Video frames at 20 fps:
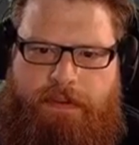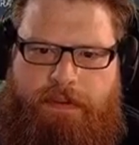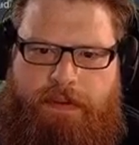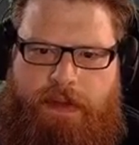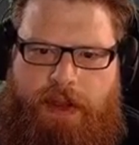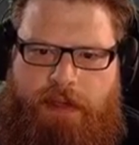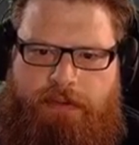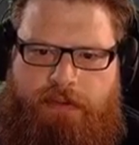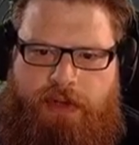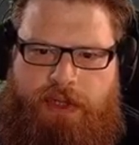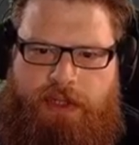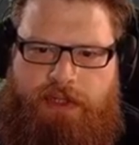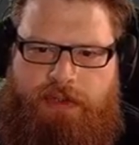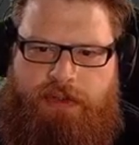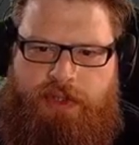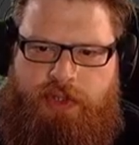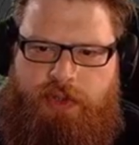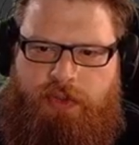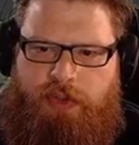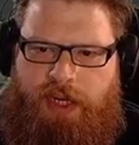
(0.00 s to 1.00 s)
I've got a little
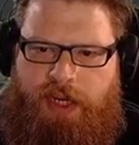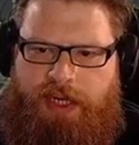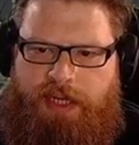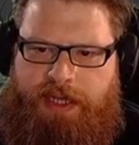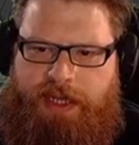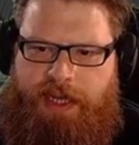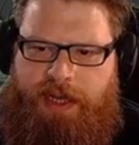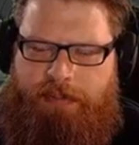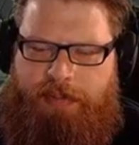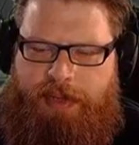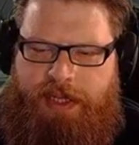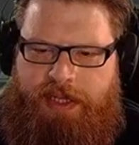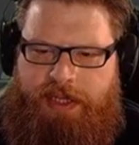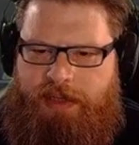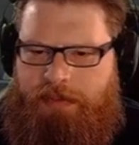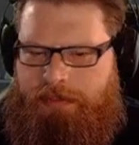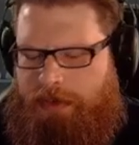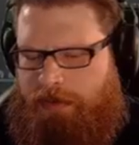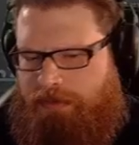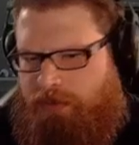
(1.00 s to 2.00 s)
too high gap
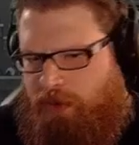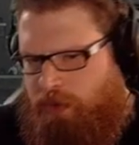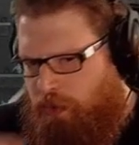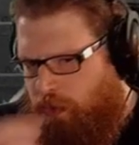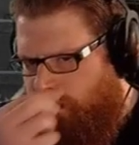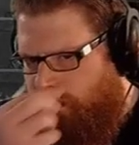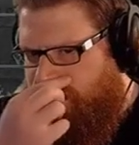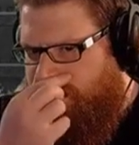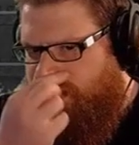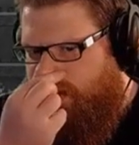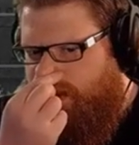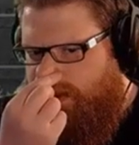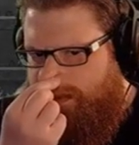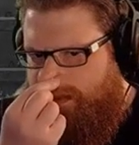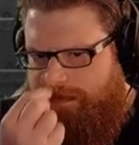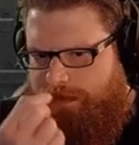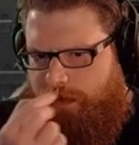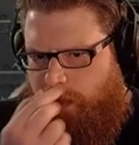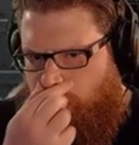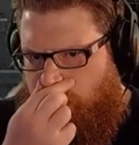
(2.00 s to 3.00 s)
here, but I'm just worried that it'll
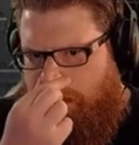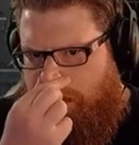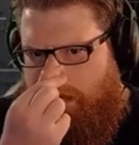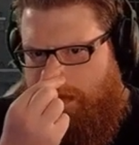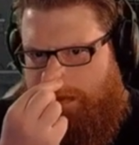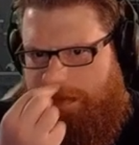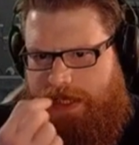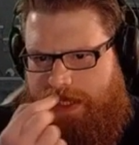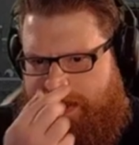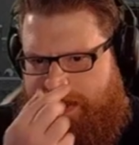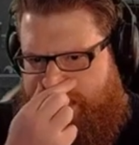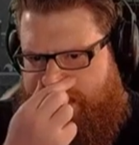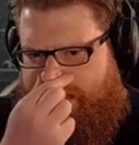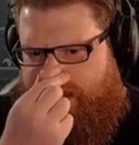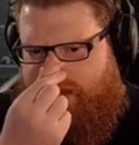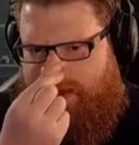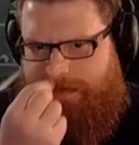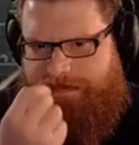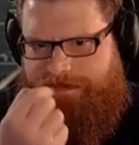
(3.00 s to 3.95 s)
cook my plants.